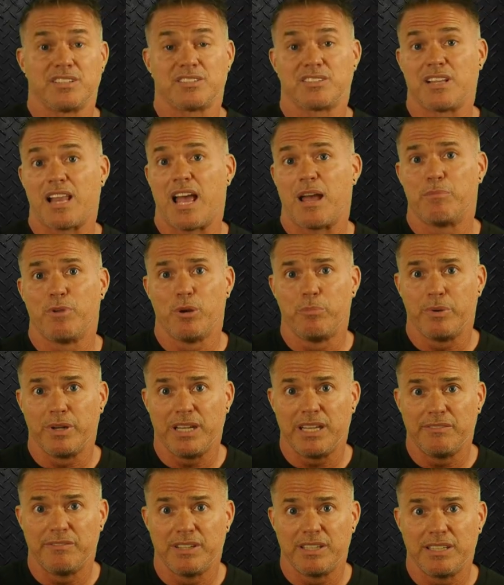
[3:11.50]
the slab open
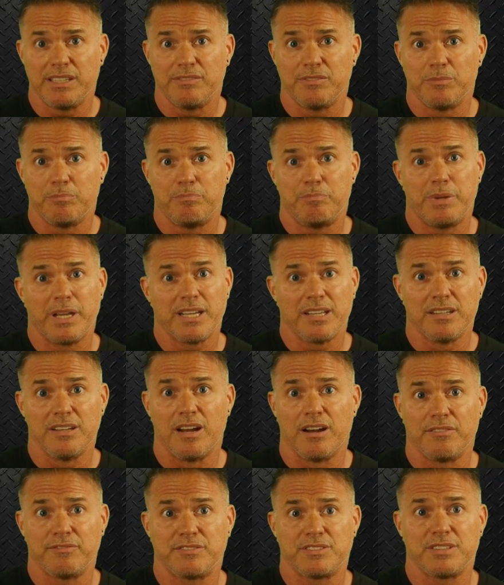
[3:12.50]
even big
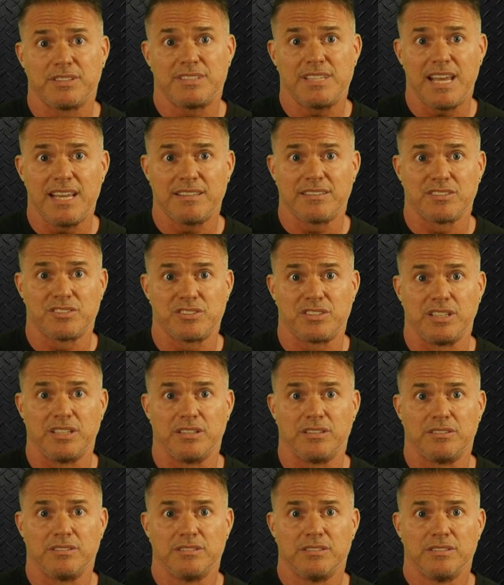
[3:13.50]
enough to take the
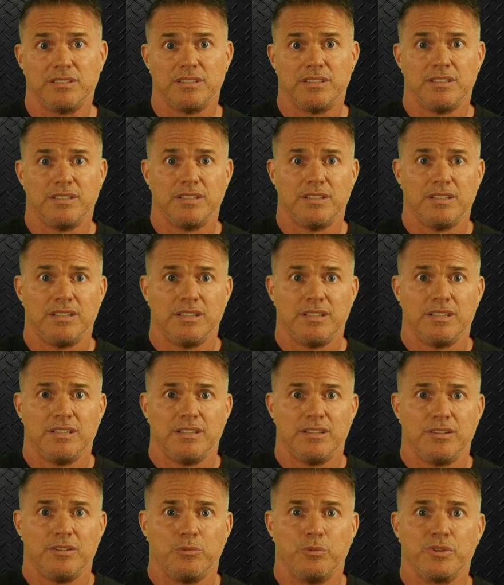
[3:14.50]
steel?
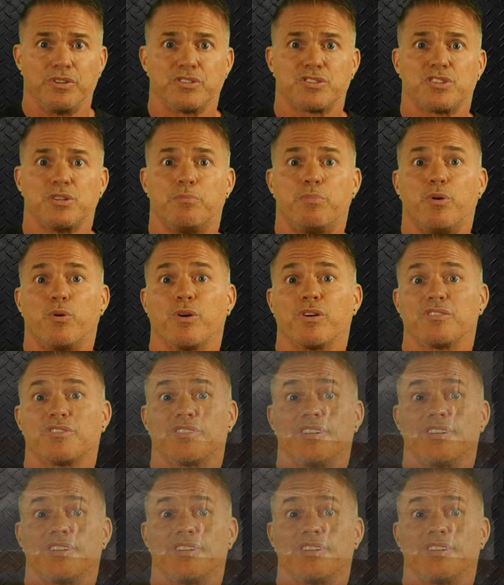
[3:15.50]
Will the support